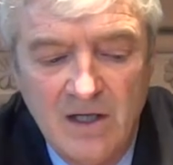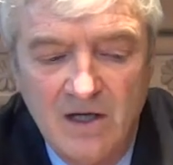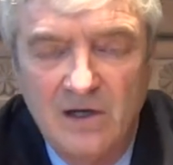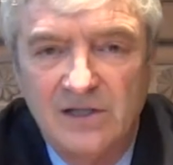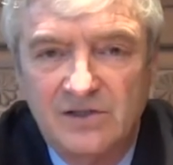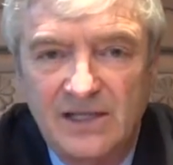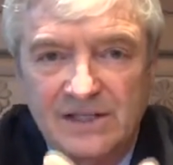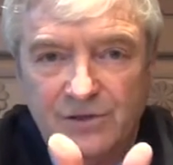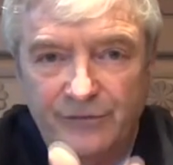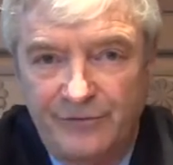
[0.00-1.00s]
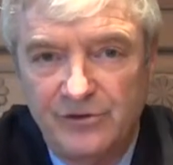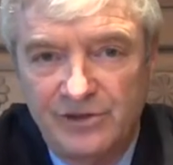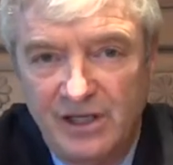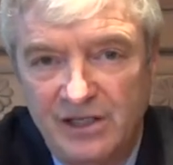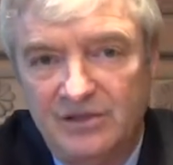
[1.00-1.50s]
All right, so that's your
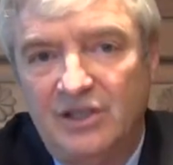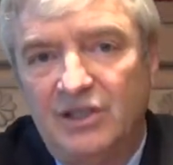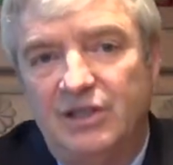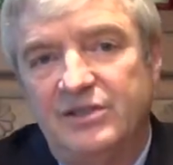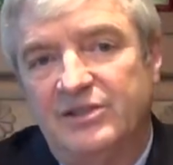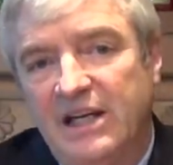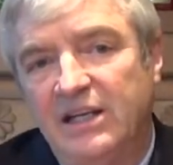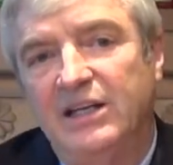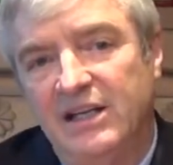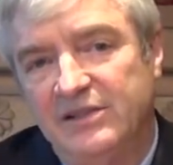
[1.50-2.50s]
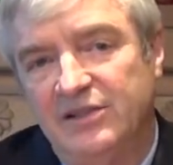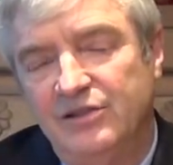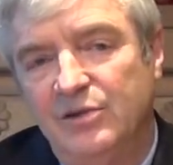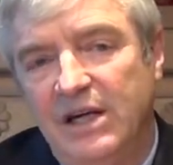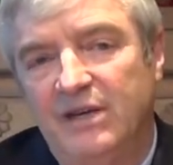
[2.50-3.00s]
first case. The second case that
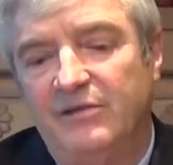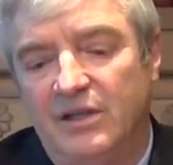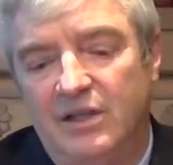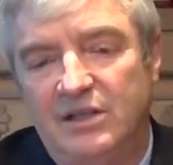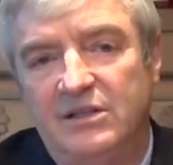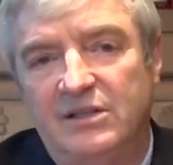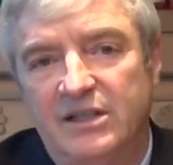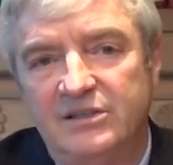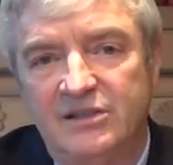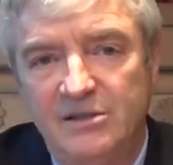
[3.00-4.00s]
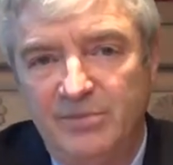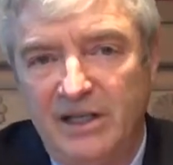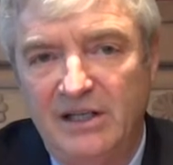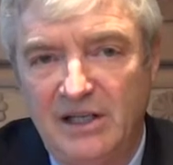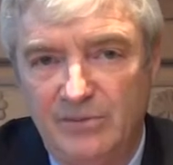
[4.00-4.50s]
you have does
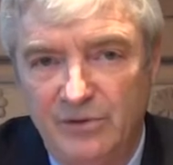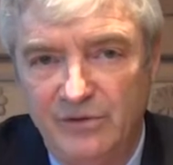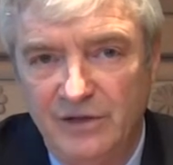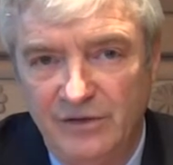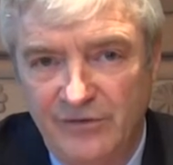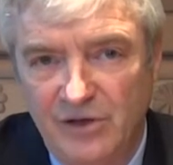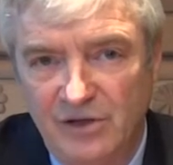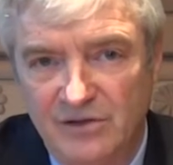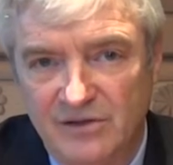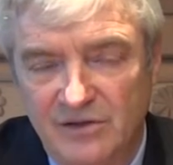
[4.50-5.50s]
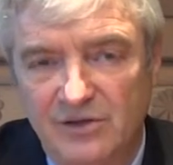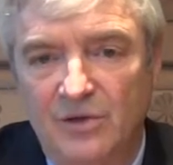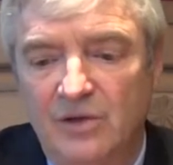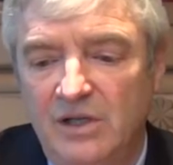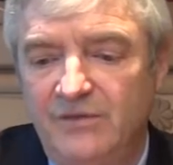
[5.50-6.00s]
depend on proving fault.
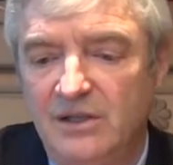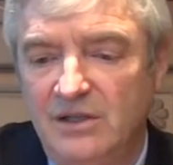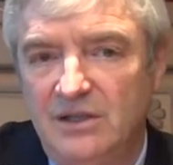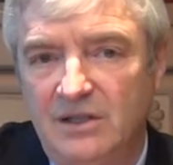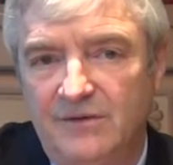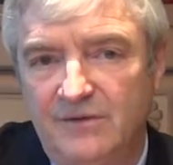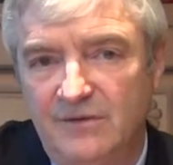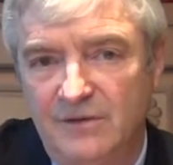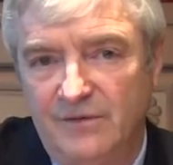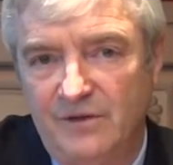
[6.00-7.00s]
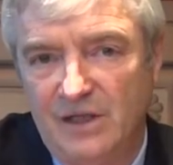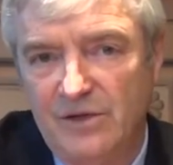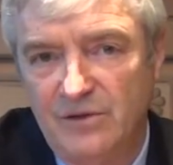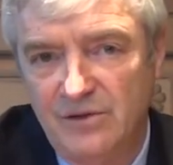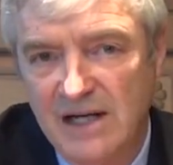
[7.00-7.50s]
So if
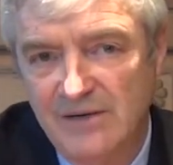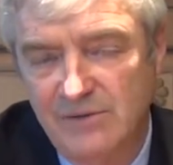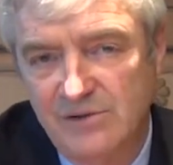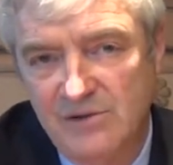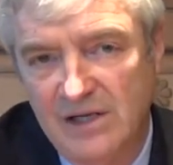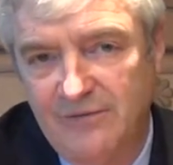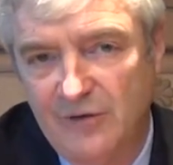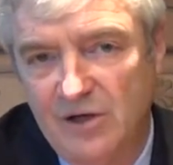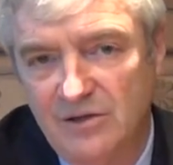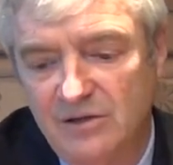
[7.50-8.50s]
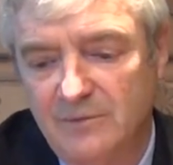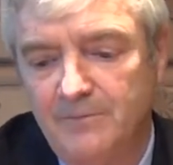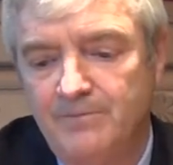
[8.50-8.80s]
another driver is at fault,